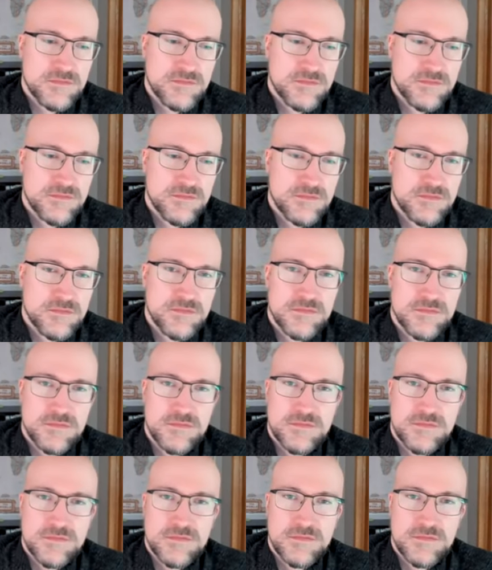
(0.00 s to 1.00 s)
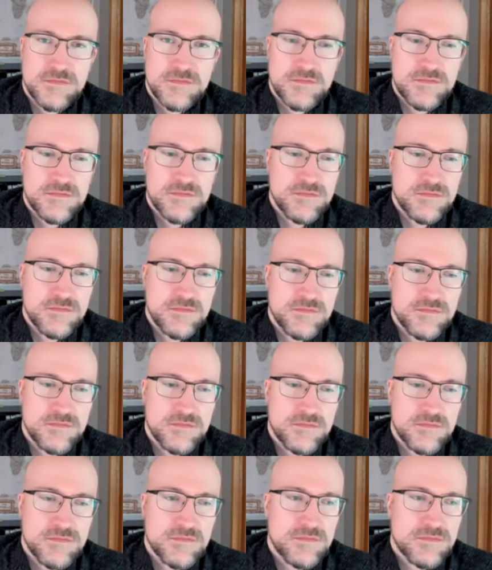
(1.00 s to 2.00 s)

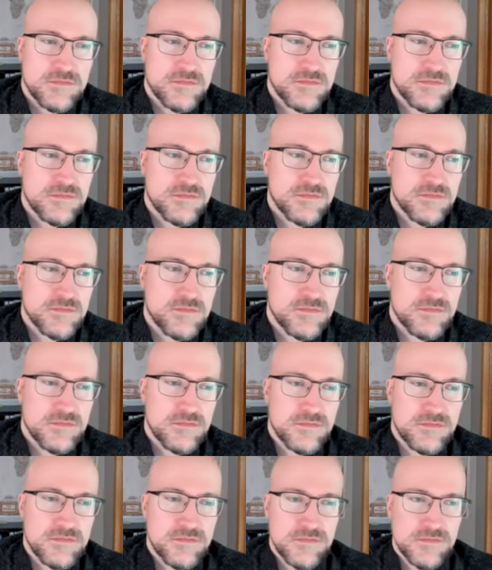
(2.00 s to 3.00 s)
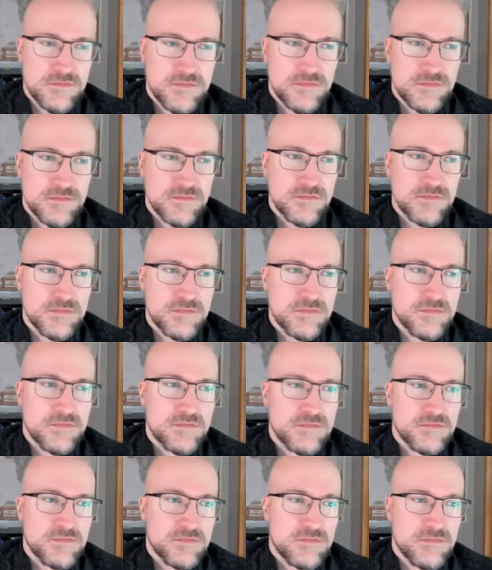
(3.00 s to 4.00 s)

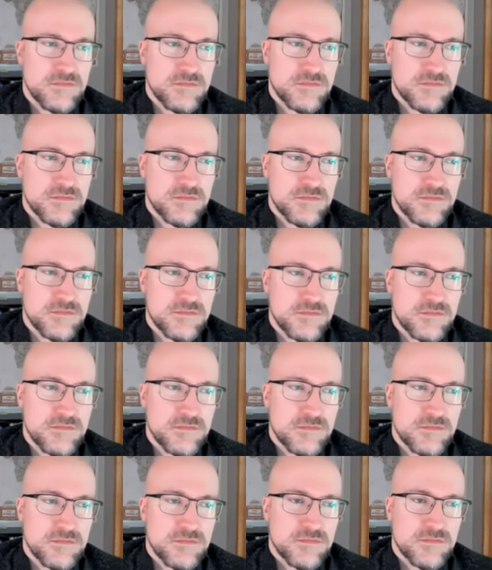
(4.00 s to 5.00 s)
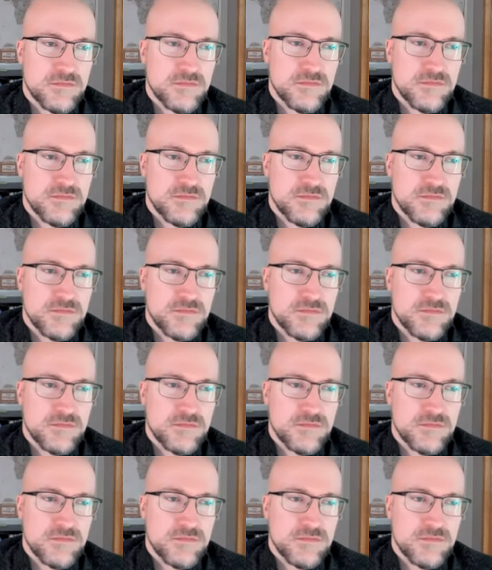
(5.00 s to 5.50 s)
(silent)